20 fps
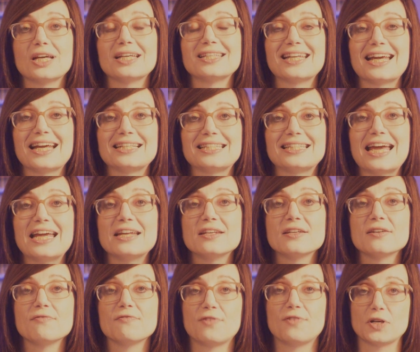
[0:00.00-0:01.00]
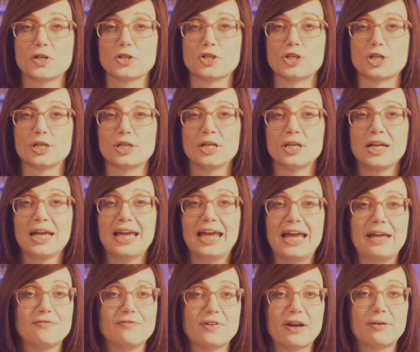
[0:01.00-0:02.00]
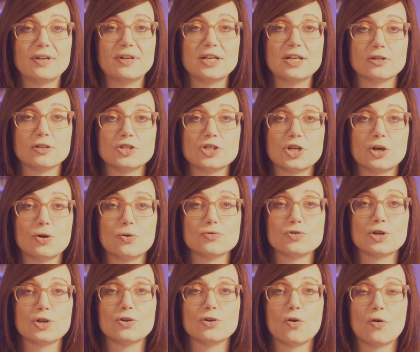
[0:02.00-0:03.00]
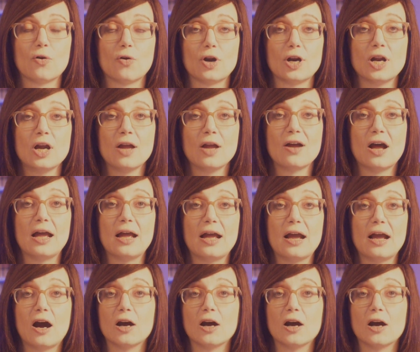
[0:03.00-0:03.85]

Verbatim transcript: to assess tendon function in very young children or uh,